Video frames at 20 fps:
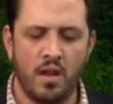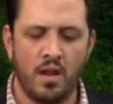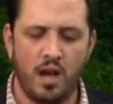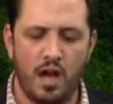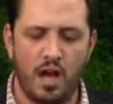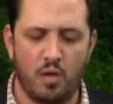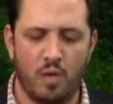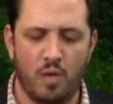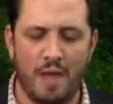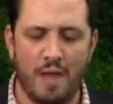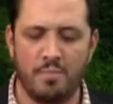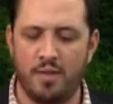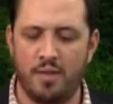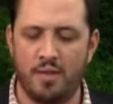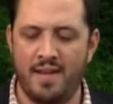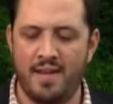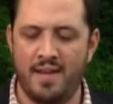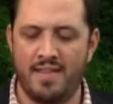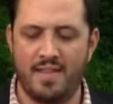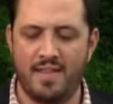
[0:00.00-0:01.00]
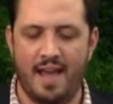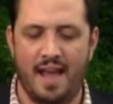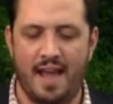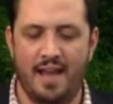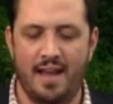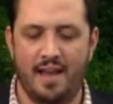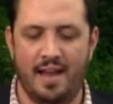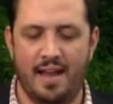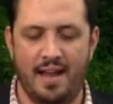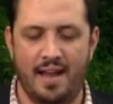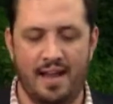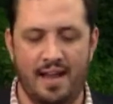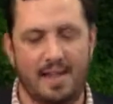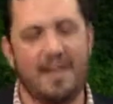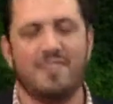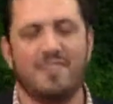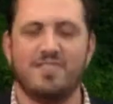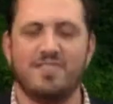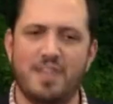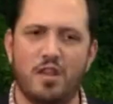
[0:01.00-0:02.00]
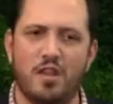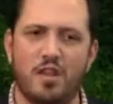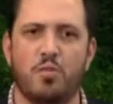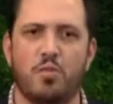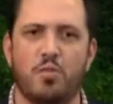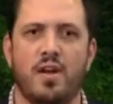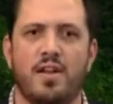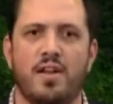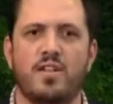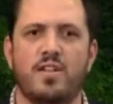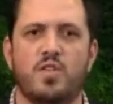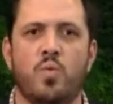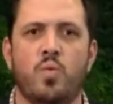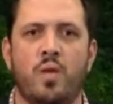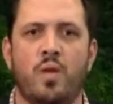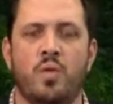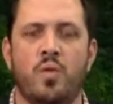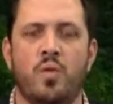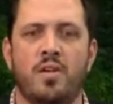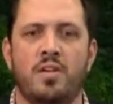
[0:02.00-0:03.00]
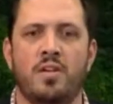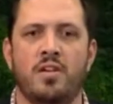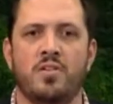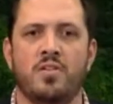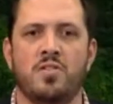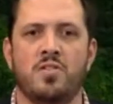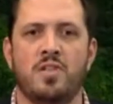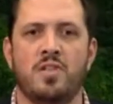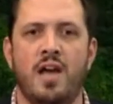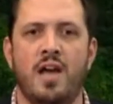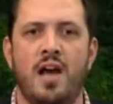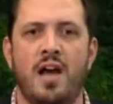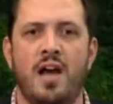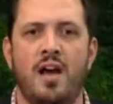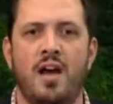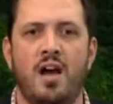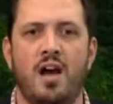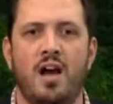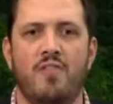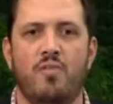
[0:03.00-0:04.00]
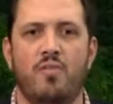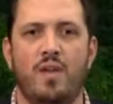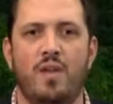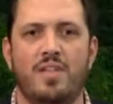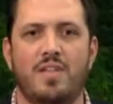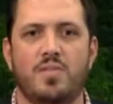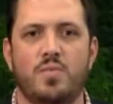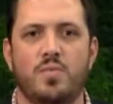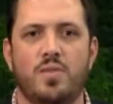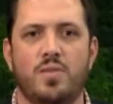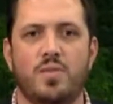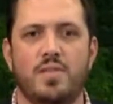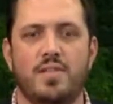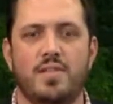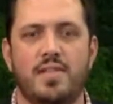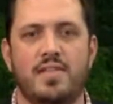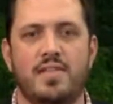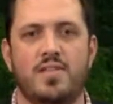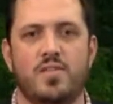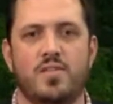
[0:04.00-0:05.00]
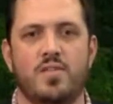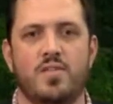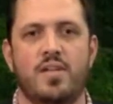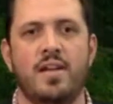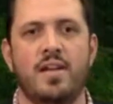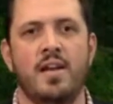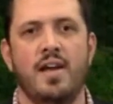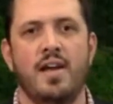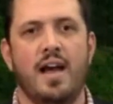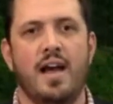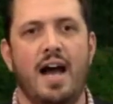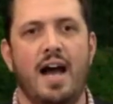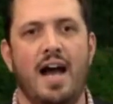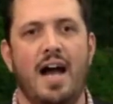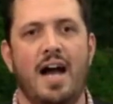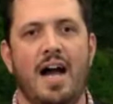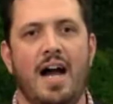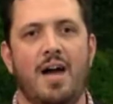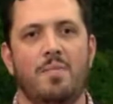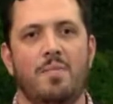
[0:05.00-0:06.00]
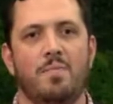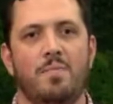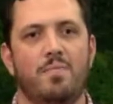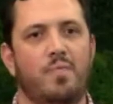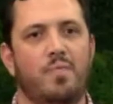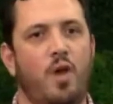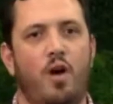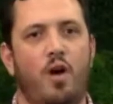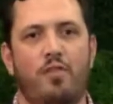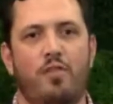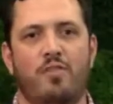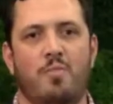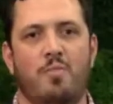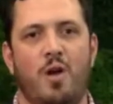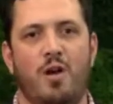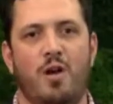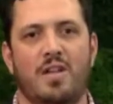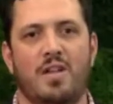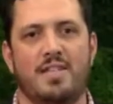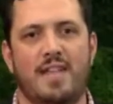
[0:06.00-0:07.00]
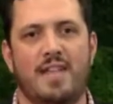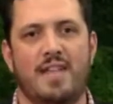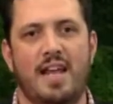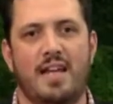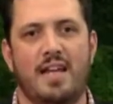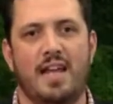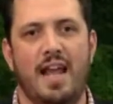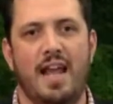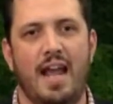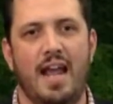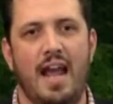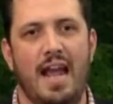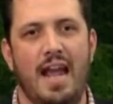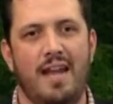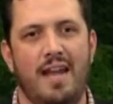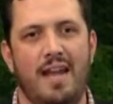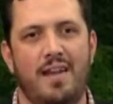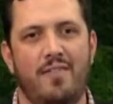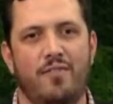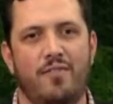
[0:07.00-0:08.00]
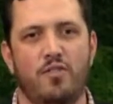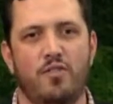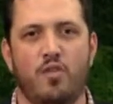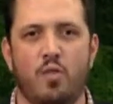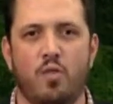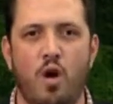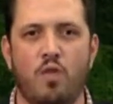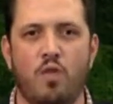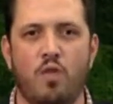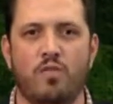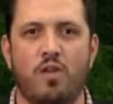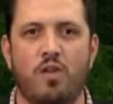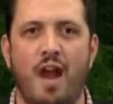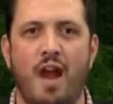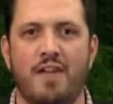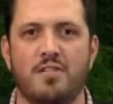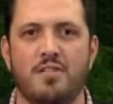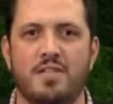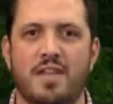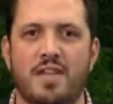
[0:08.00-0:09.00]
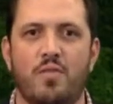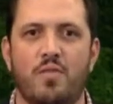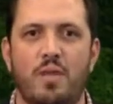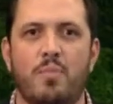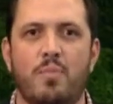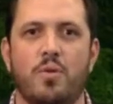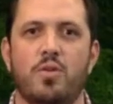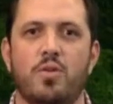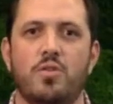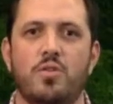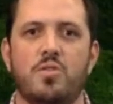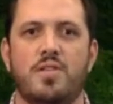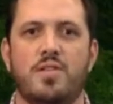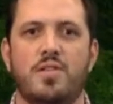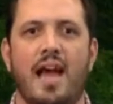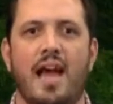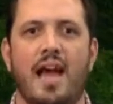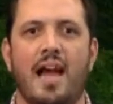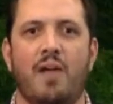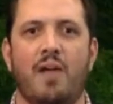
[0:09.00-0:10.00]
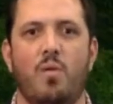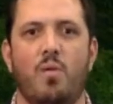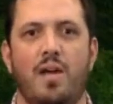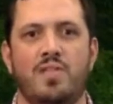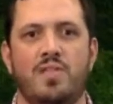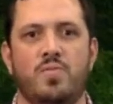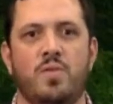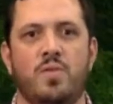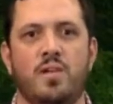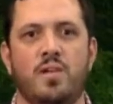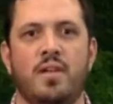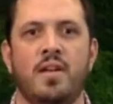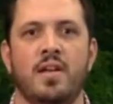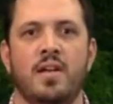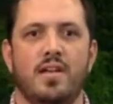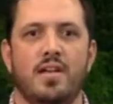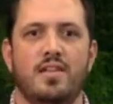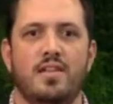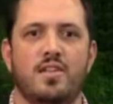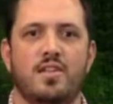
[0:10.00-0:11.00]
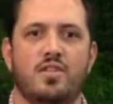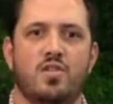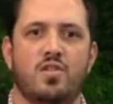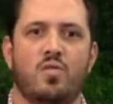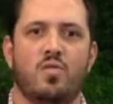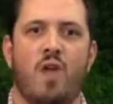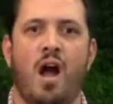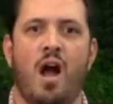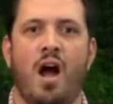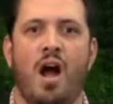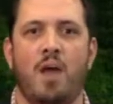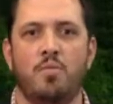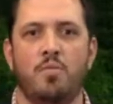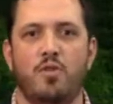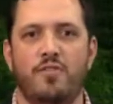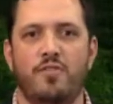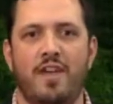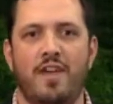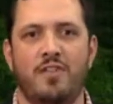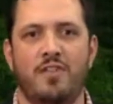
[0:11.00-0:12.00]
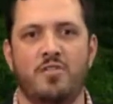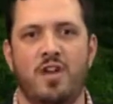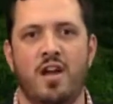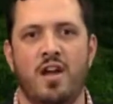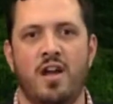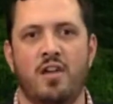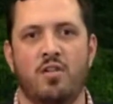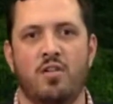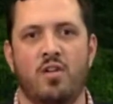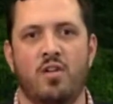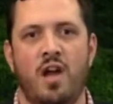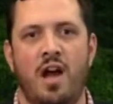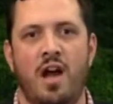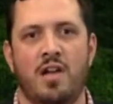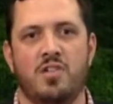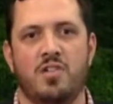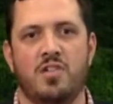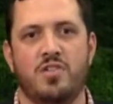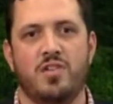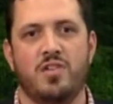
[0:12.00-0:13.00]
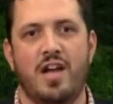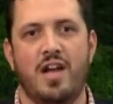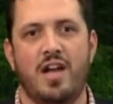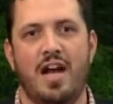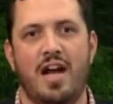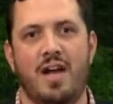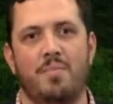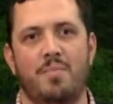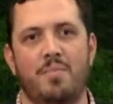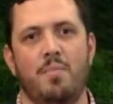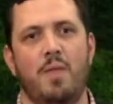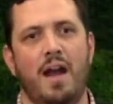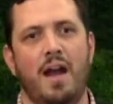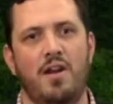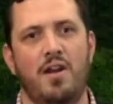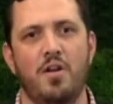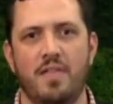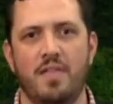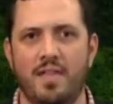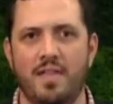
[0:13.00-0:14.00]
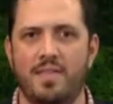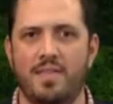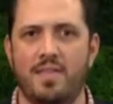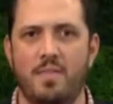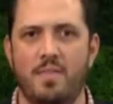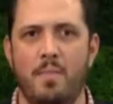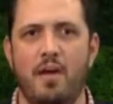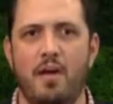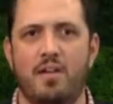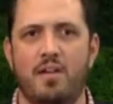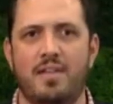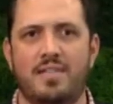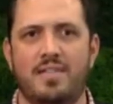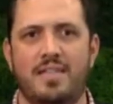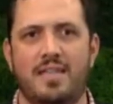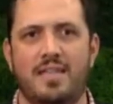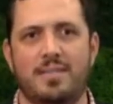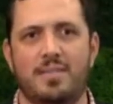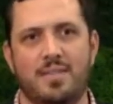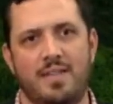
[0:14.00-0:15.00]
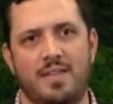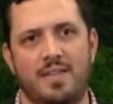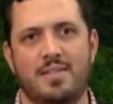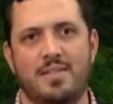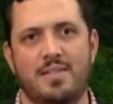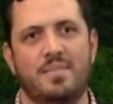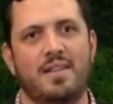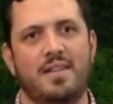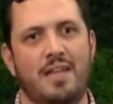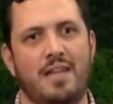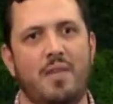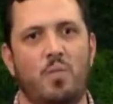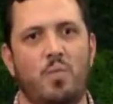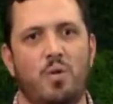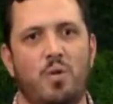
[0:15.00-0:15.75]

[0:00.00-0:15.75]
red blend that kind of celebrated 21 years of Westwood's history, all from our estate. And for the Rhone varietals that we produce at Westwood, the Syrah, Mourvedre, Grenache, I know that the Melka team, and it's something that we're